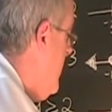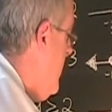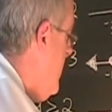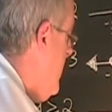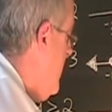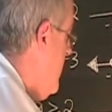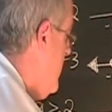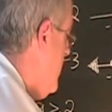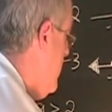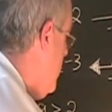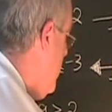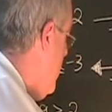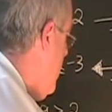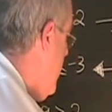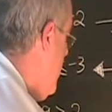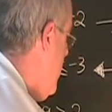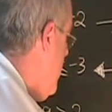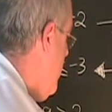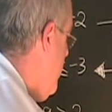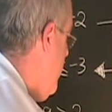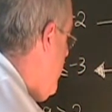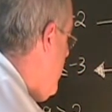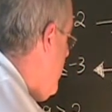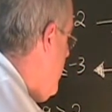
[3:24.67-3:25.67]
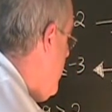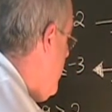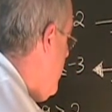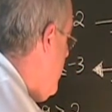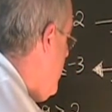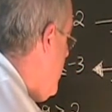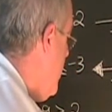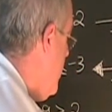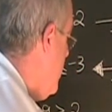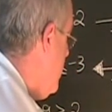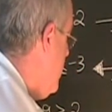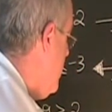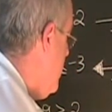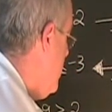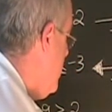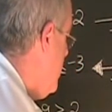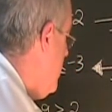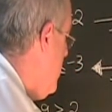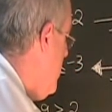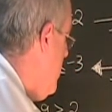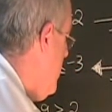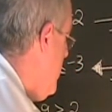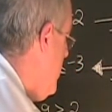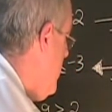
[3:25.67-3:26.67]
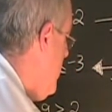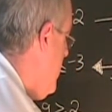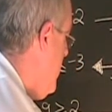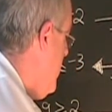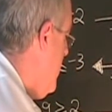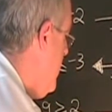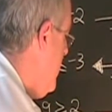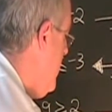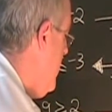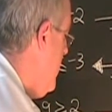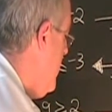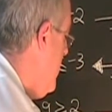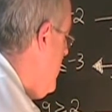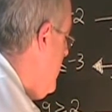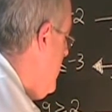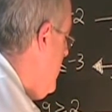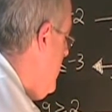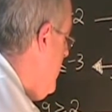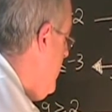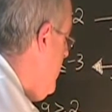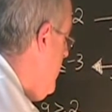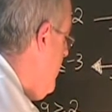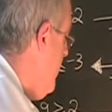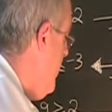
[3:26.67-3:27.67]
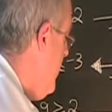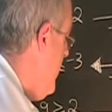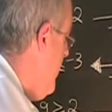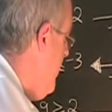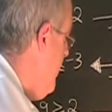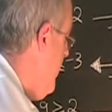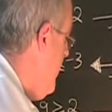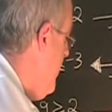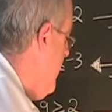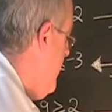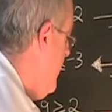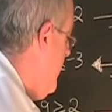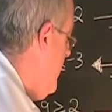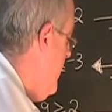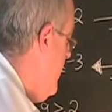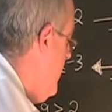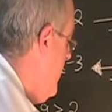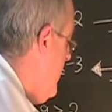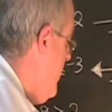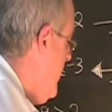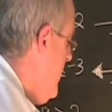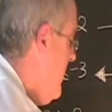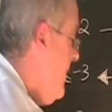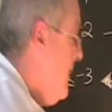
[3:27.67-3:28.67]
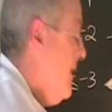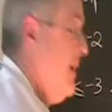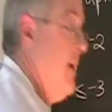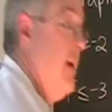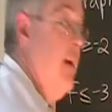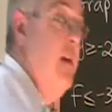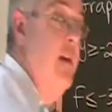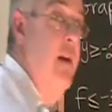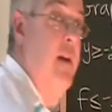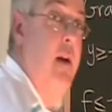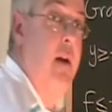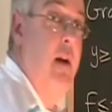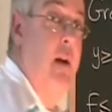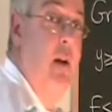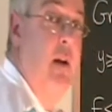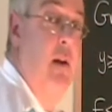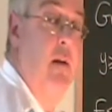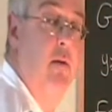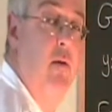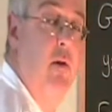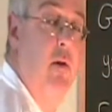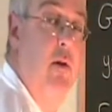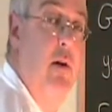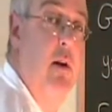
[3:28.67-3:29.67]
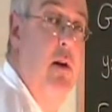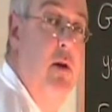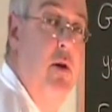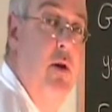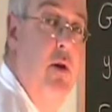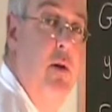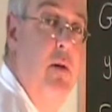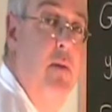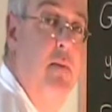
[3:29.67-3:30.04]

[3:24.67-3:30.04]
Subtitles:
So they are part of the answer, going on forever in the negative direction.